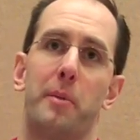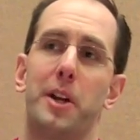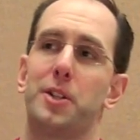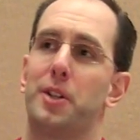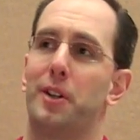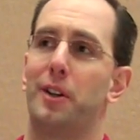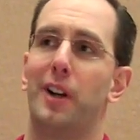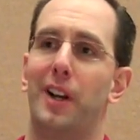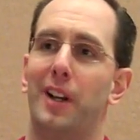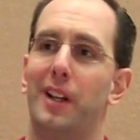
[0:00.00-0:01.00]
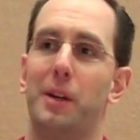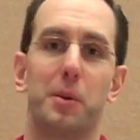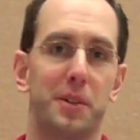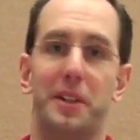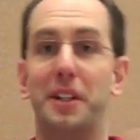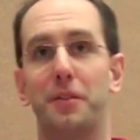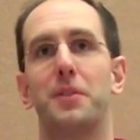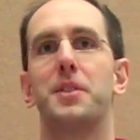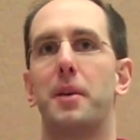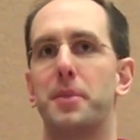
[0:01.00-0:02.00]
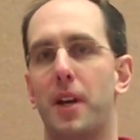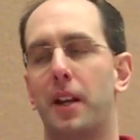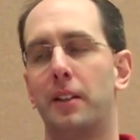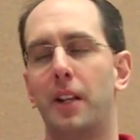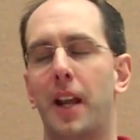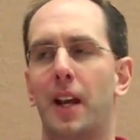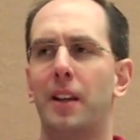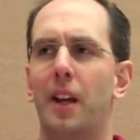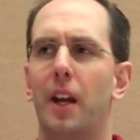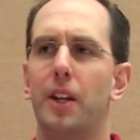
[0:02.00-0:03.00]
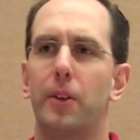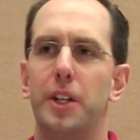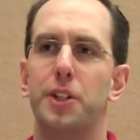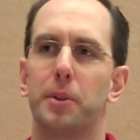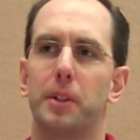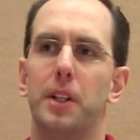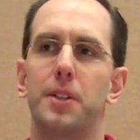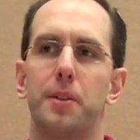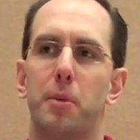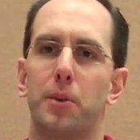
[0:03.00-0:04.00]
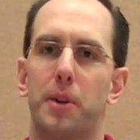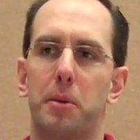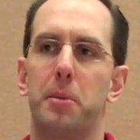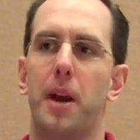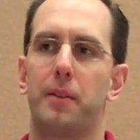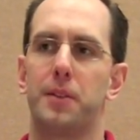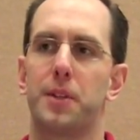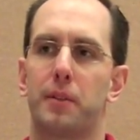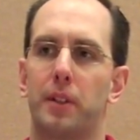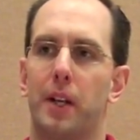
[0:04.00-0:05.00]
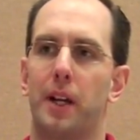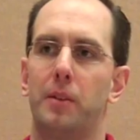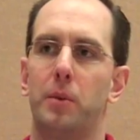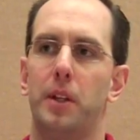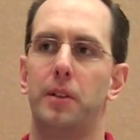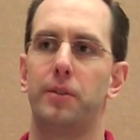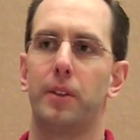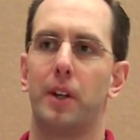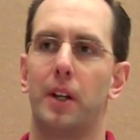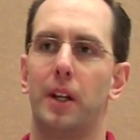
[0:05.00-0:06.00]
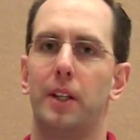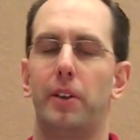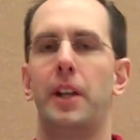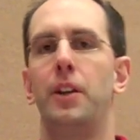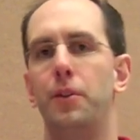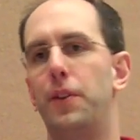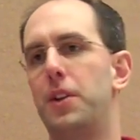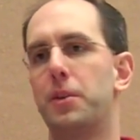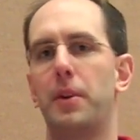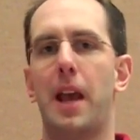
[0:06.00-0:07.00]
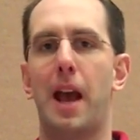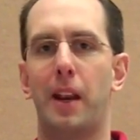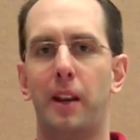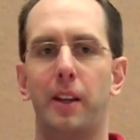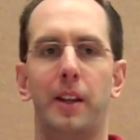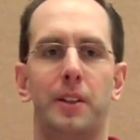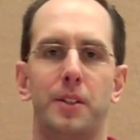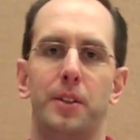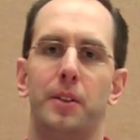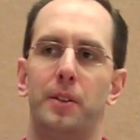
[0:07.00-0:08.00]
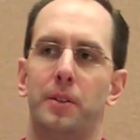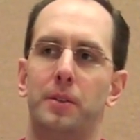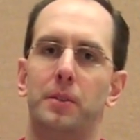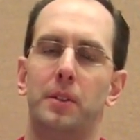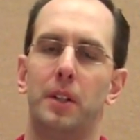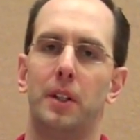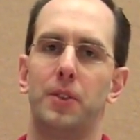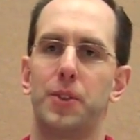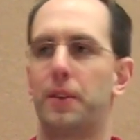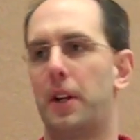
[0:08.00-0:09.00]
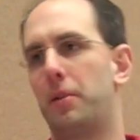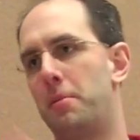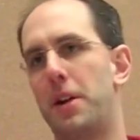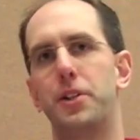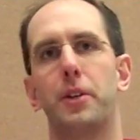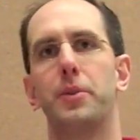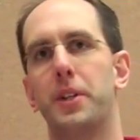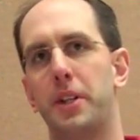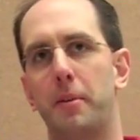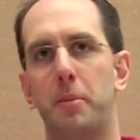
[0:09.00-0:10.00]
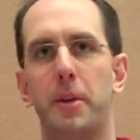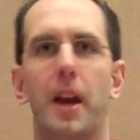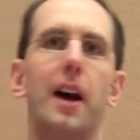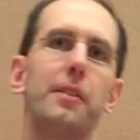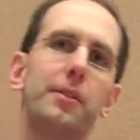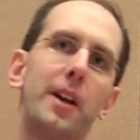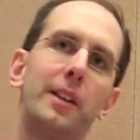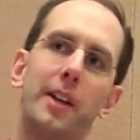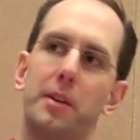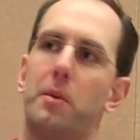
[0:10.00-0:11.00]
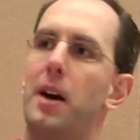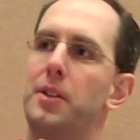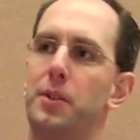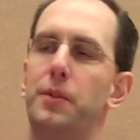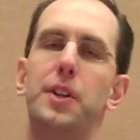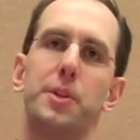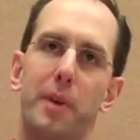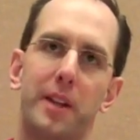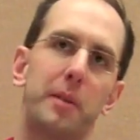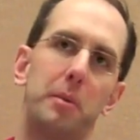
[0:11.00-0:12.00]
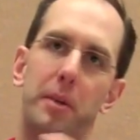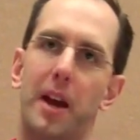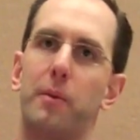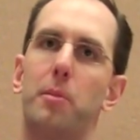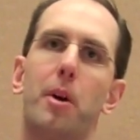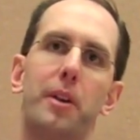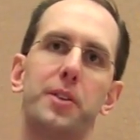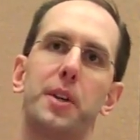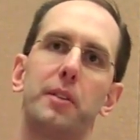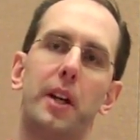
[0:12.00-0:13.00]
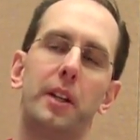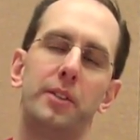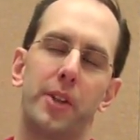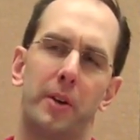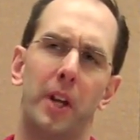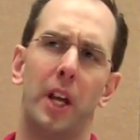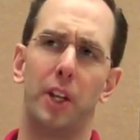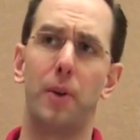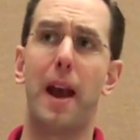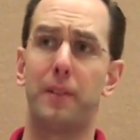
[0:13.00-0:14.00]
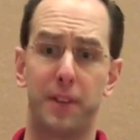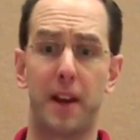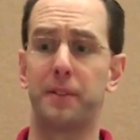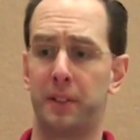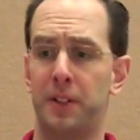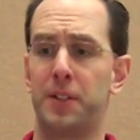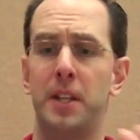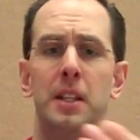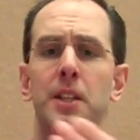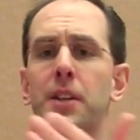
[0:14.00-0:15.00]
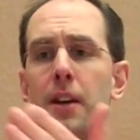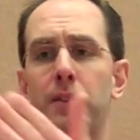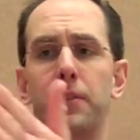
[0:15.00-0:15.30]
to make sure it wasn't a different subset. And each release of both WPF and Silverlight, we've any new feature we added into Silverlight, we made sure it was in WPF, and likewise, new features we had in WPF, we brought into Silverlight. And so you have definitely seen these kind of